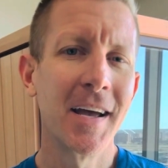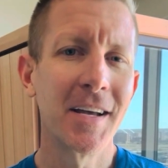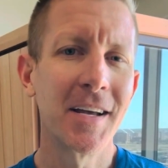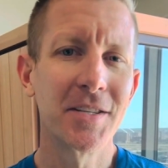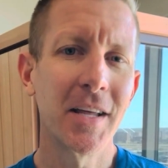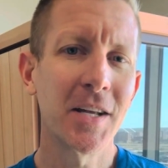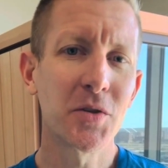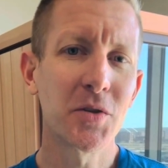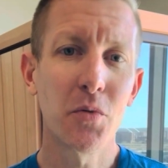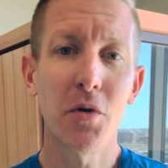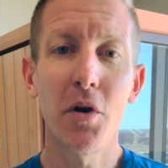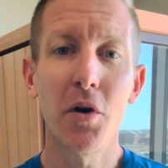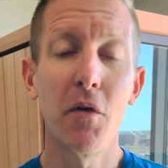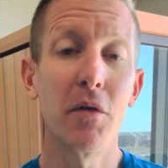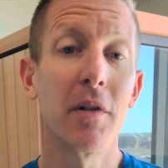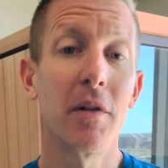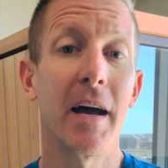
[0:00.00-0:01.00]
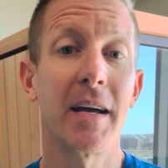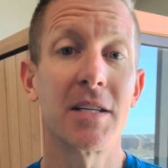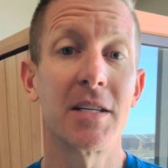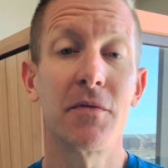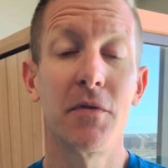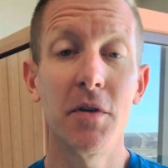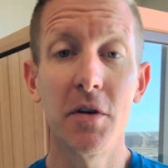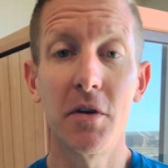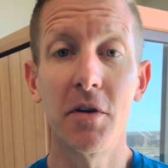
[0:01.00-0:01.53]
So that's where over the
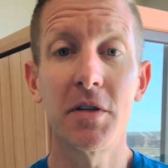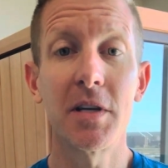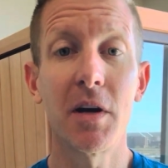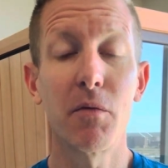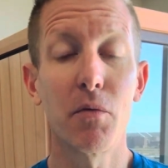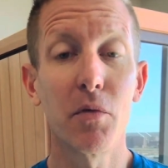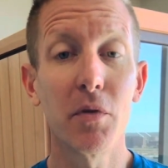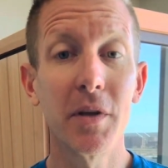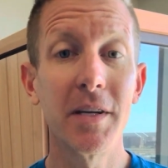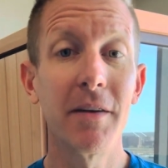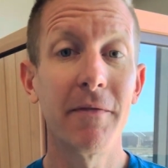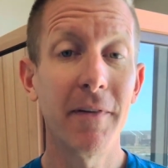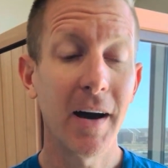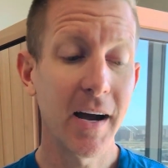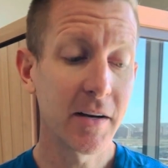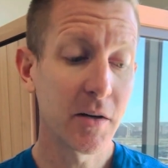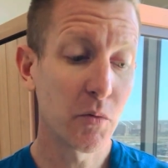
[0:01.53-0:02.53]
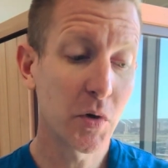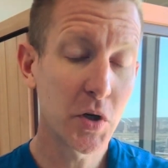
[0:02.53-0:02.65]
last few years, I've really defined